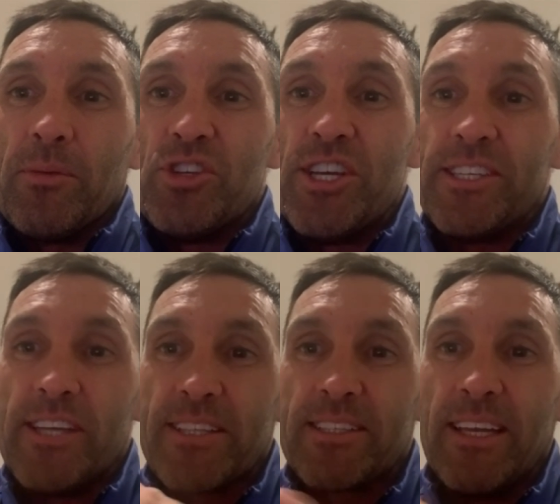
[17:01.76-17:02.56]

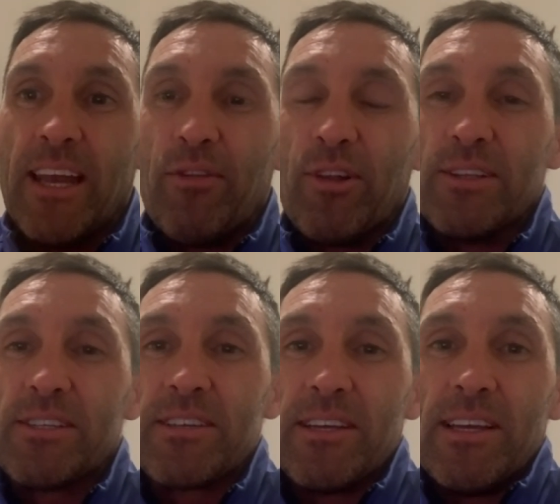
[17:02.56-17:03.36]
GCSE
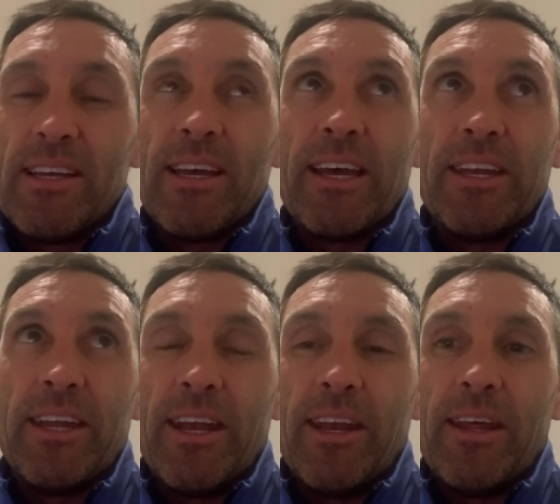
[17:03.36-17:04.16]
levels and
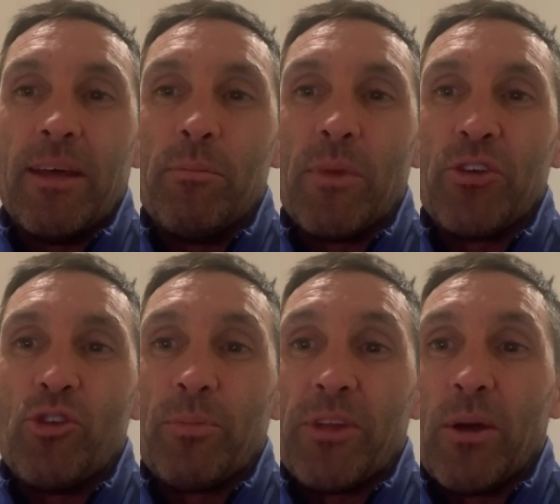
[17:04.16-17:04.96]
then um, I
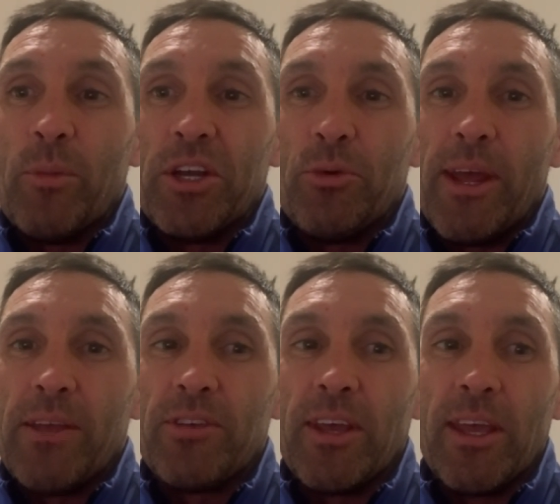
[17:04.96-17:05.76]
dropped that and went to
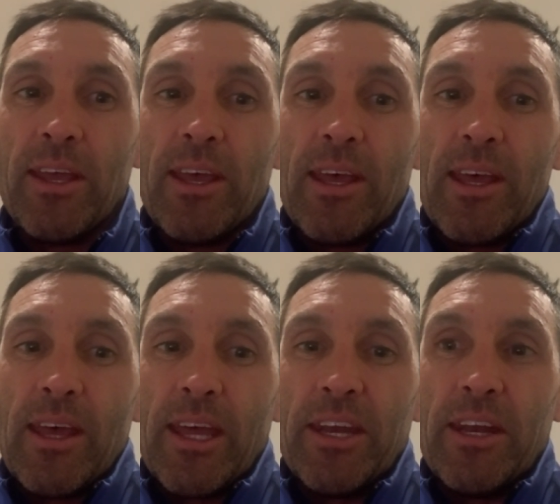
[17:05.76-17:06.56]
racing.
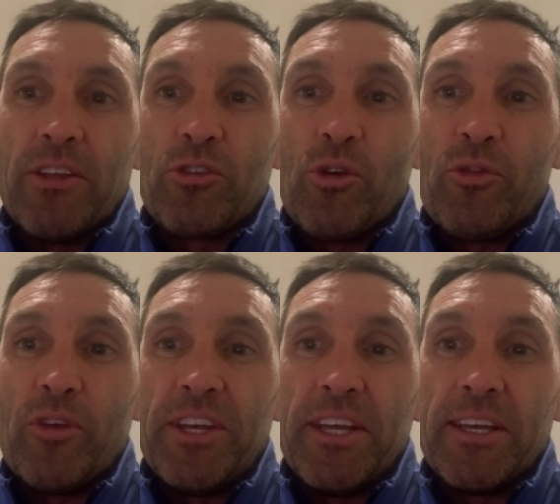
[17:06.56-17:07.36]
And then it's so
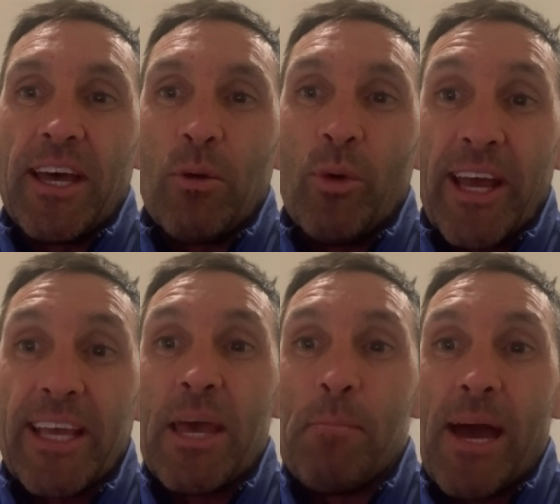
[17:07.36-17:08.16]
fitting that when I
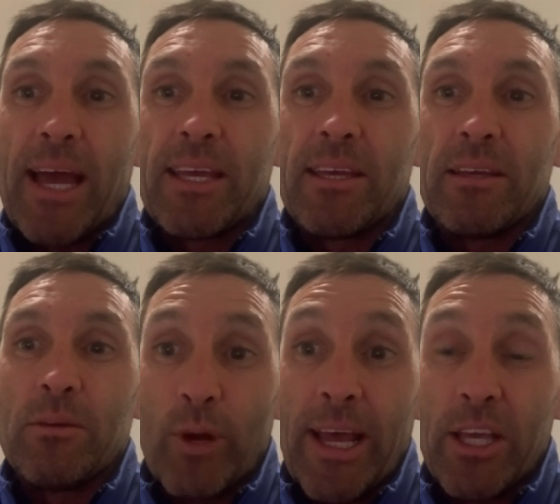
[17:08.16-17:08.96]
came back,
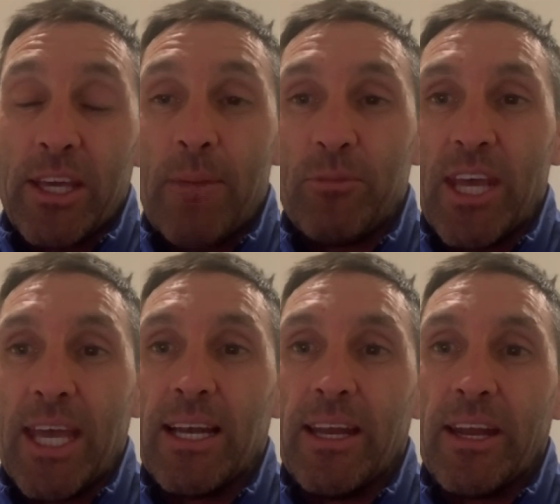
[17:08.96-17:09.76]
when I came to
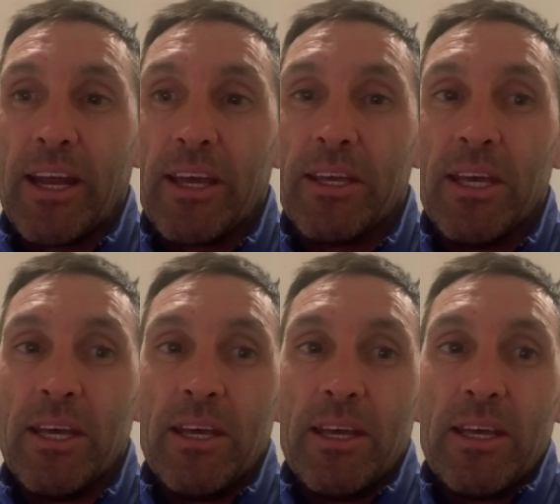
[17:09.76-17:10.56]
England and I
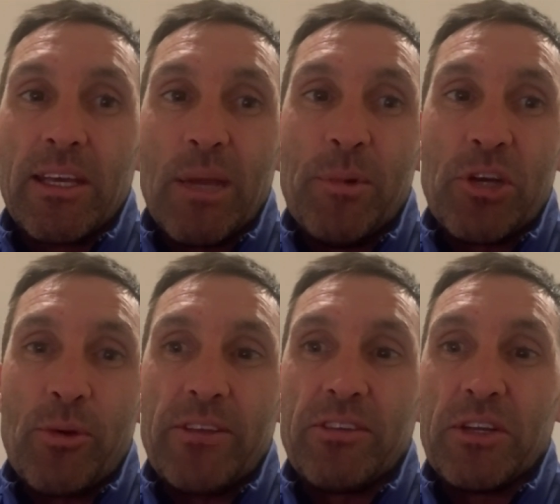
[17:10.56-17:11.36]
came into
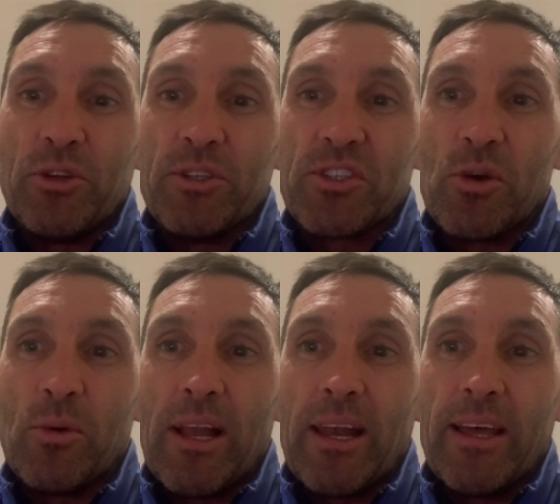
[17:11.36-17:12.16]
racing and done so
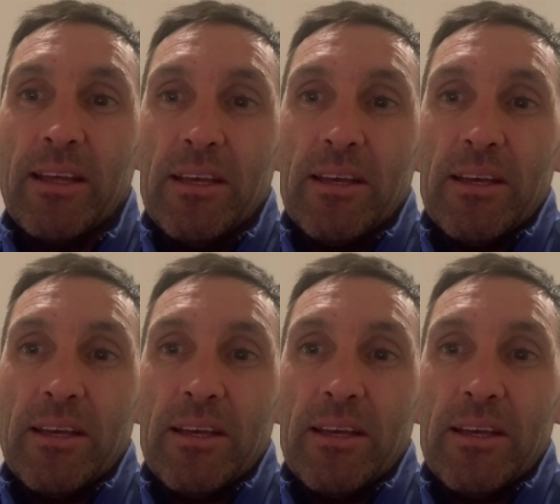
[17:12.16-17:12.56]
well that